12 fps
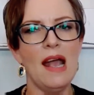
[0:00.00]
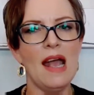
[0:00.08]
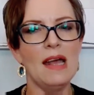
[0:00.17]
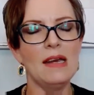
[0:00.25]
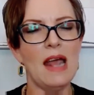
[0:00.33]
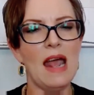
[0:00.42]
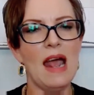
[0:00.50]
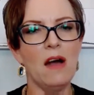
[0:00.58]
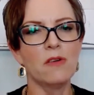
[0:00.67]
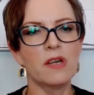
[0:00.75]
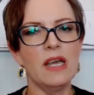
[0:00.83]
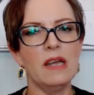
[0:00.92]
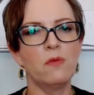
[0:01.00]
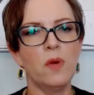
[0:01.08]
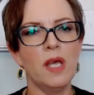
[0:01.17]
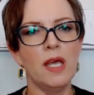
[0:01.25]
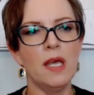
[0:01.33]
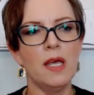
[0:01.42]
and how can
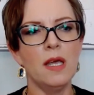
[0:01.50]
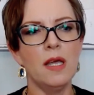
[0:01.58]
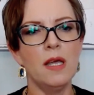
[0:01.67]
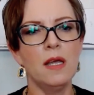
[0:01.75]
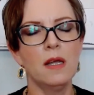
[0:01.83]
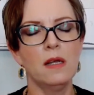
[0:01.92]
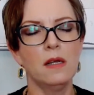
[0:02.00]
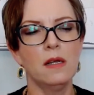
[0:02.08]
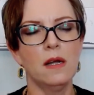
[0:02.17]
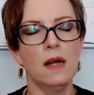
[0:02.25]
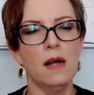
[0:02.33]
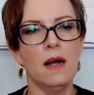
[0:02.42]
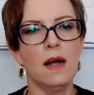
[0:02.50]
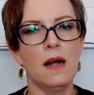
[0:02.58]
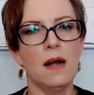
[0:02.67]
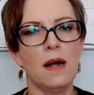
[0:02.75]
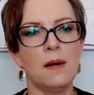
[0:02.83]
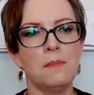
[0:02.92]
we
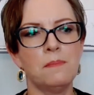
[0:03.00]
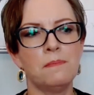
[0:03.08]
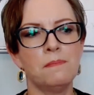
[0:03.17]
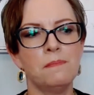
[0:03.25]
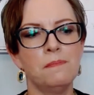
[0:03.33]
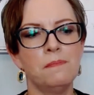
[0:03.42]
um,